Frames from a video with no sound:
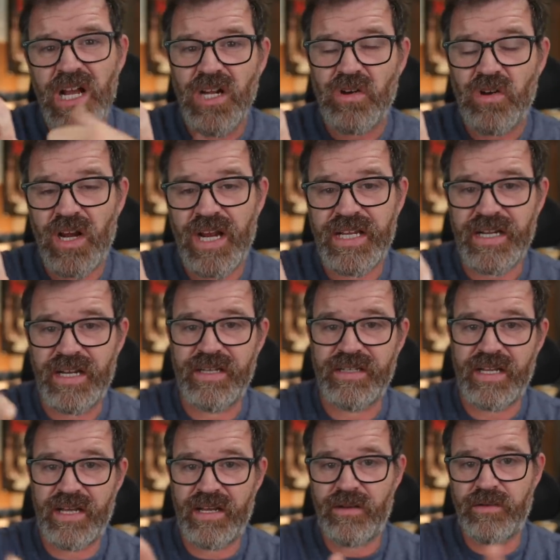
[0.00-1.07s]
Cranking it
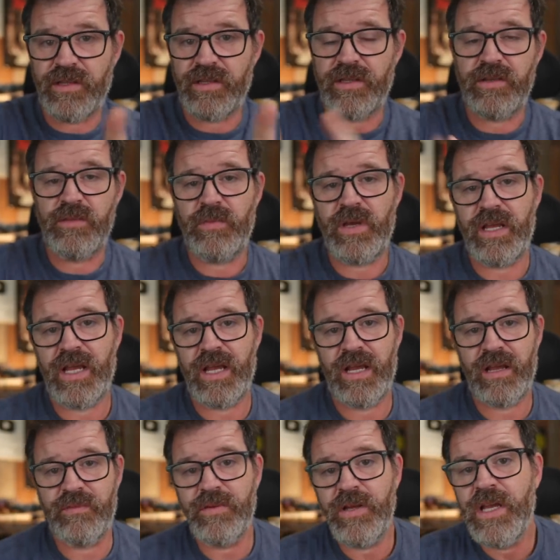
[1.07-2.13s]
down, and then you
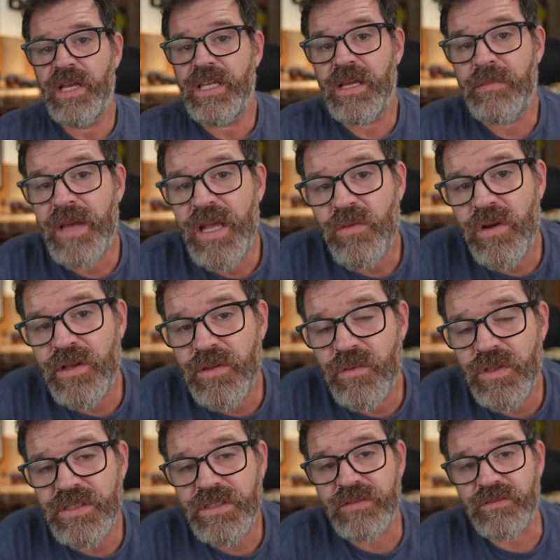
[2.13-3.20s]
may run the
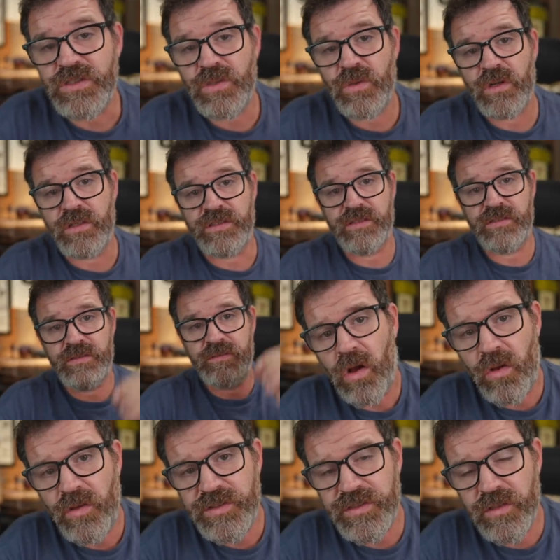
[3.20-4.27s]
risk of shorts.
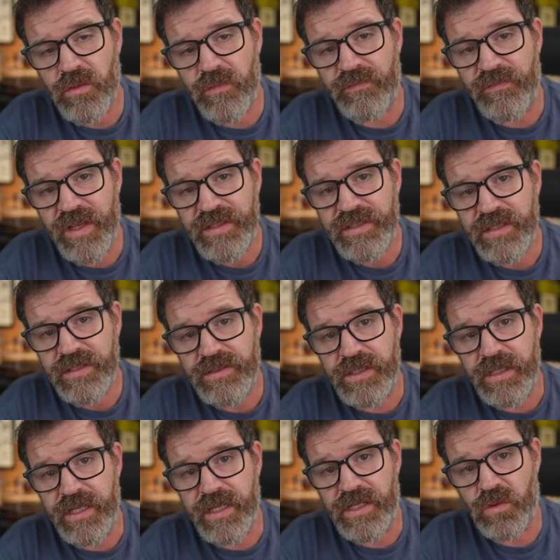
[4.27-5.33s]
Also,
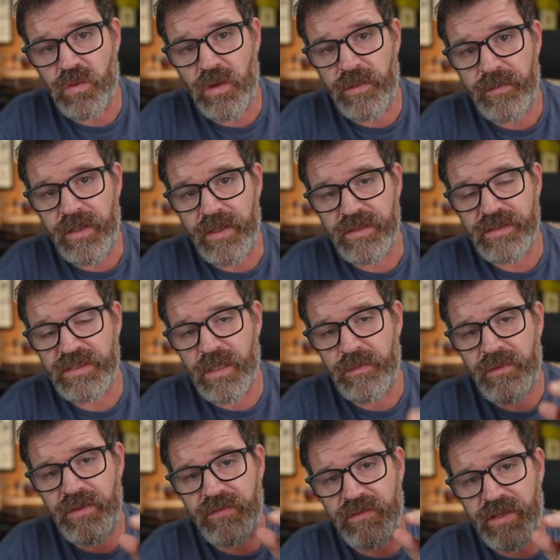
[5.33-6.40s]
vintage equipment. Some
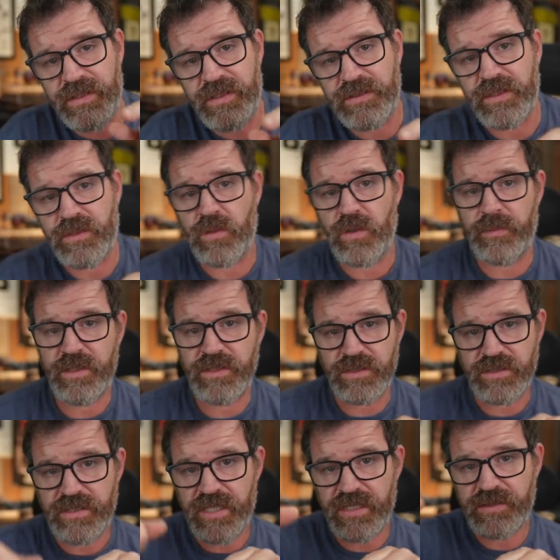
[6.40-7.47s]
of the vintage equipment
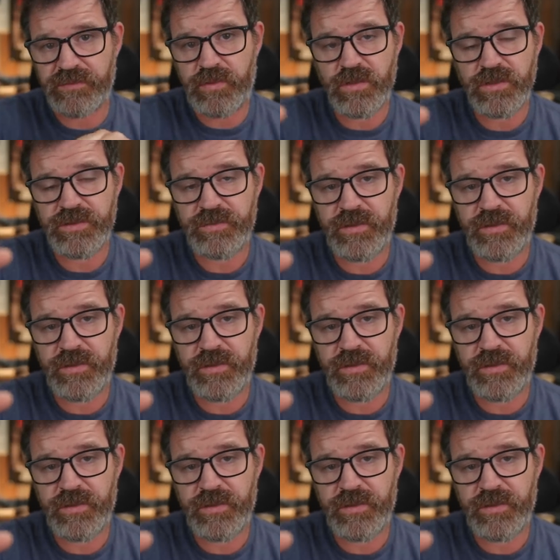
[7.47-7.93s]
just has push